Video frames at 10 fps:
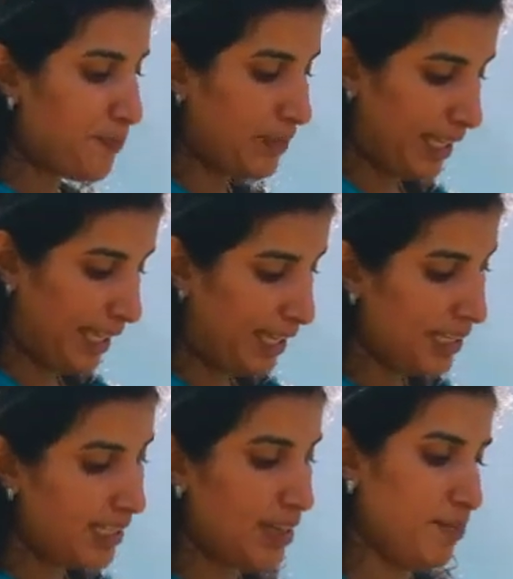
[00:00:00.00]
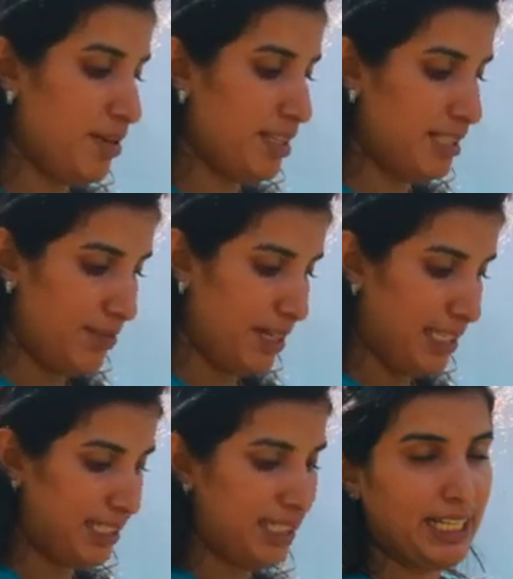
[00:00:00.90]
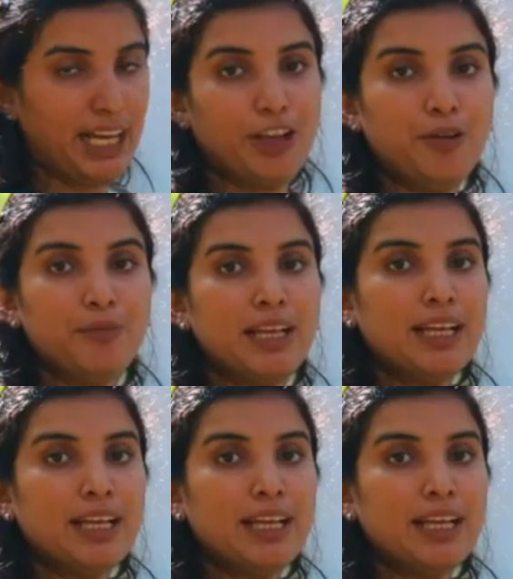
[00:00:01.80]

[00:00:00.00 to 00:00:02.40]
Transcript: This numbers we have